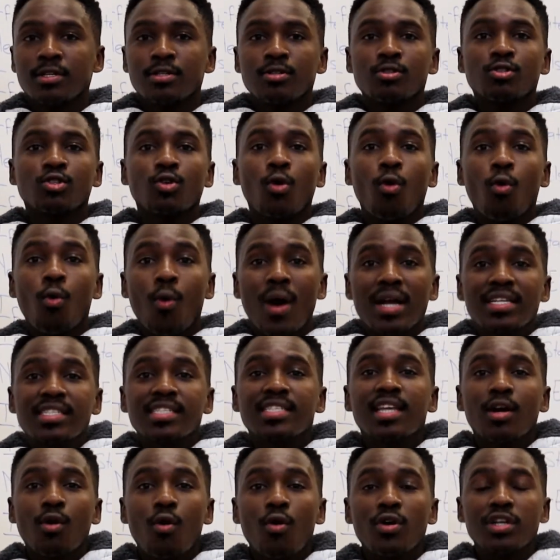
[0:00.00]
So
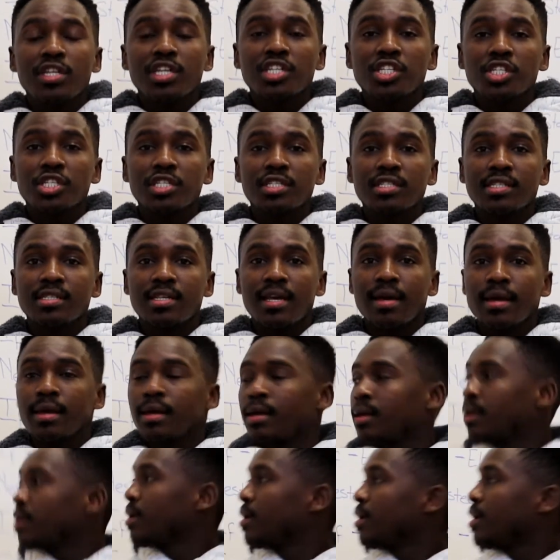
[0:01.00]
what's the condition there?
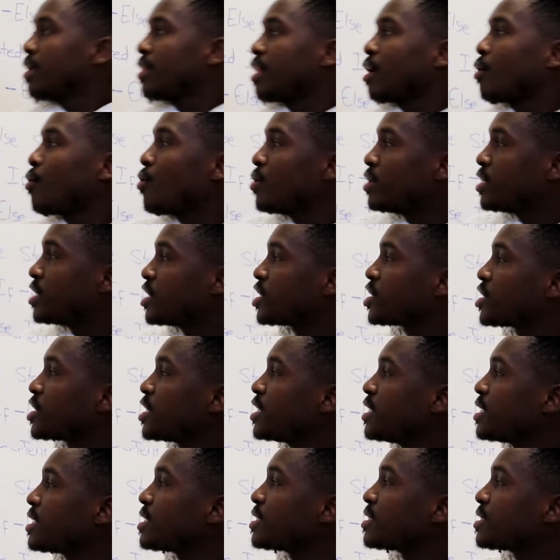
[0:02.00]
The
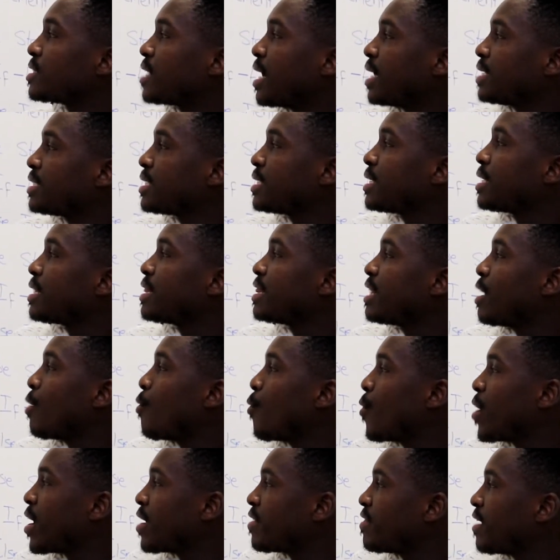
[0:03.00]
condition is that the
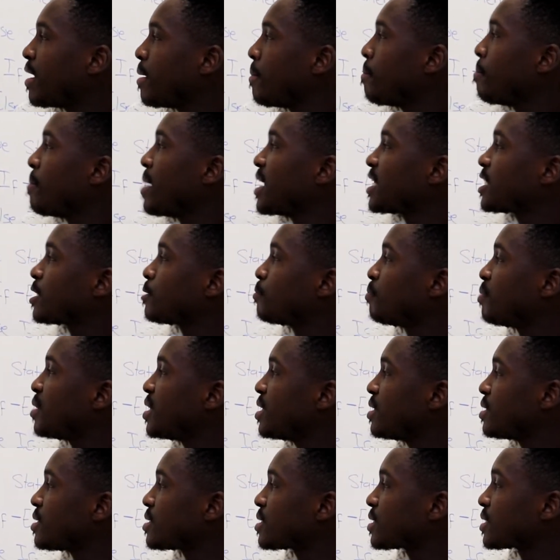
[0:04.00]
weather must
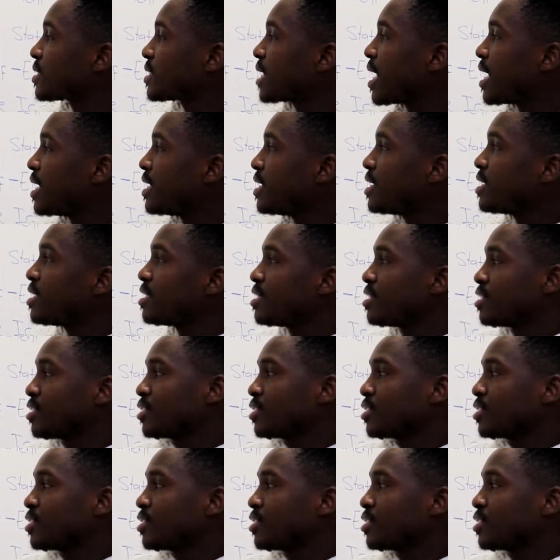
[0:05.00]
be sunny